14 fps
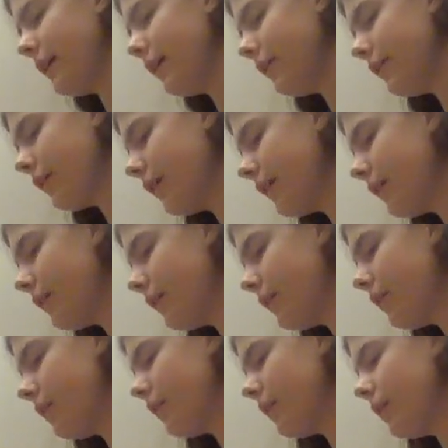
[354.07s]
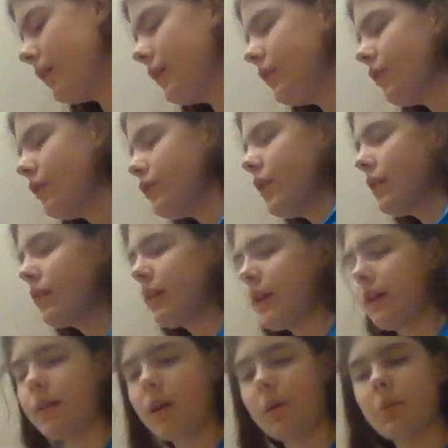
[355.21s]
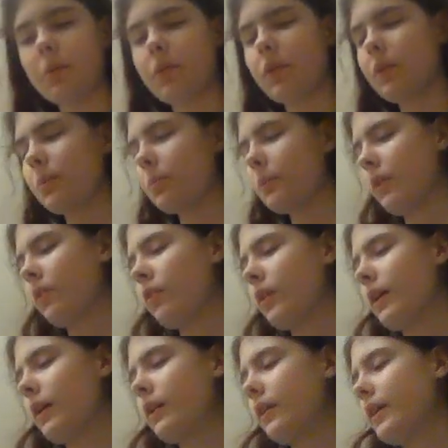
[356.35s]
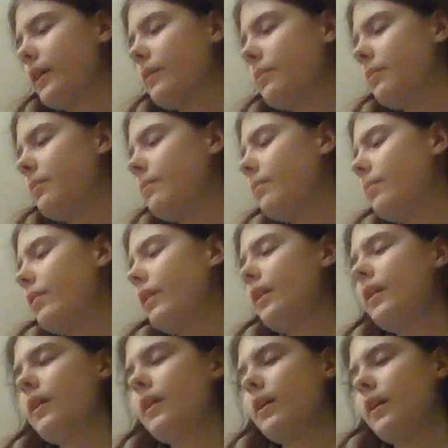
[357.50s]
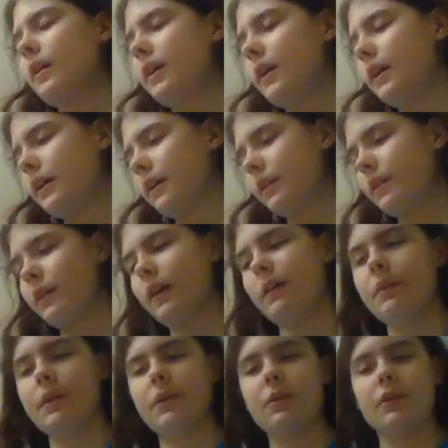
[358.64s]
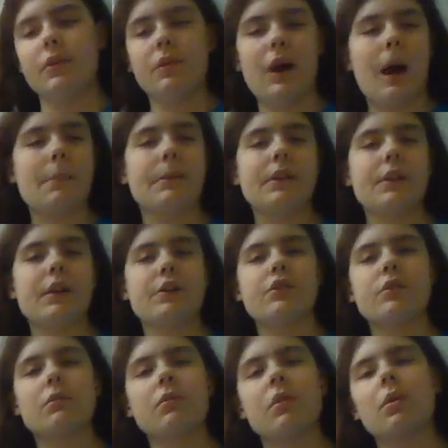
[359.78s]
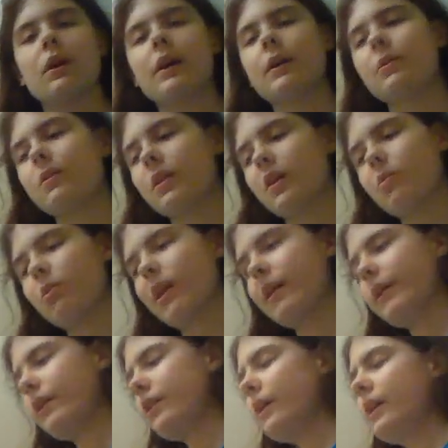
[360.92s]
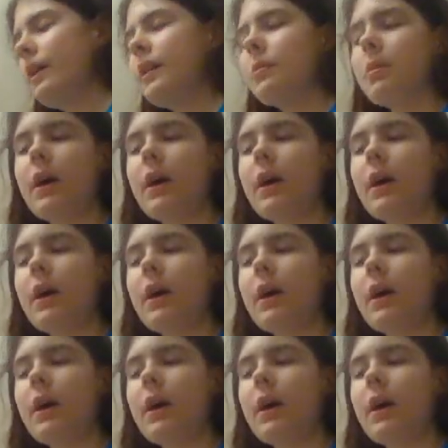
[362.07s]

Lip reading: my hands again, just gently, not necessarily. And if you do happen to touch the floor while you're in the